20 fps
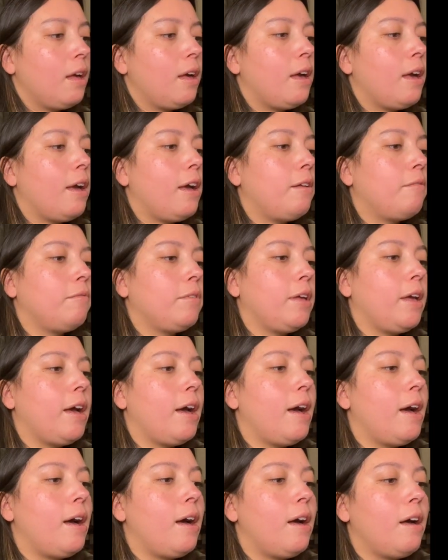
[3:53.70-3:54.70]
And we
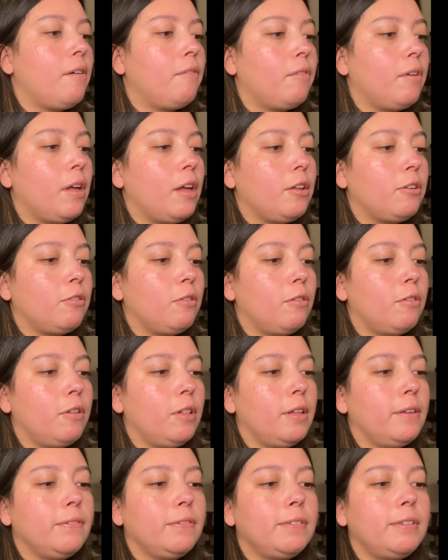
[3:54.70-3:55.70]
have a
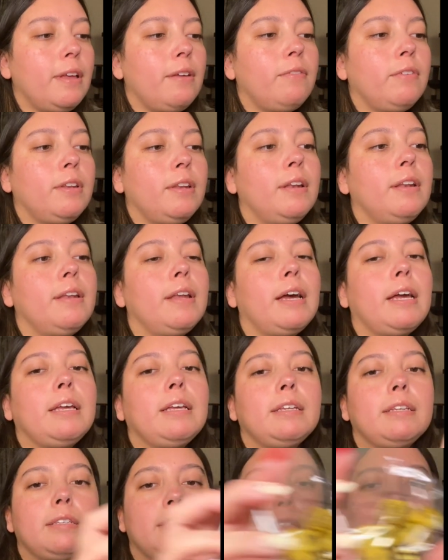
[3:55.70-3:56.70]
total of 7
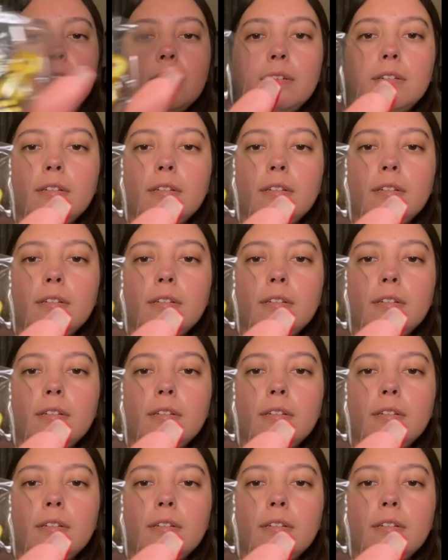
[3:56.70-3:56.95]
dice.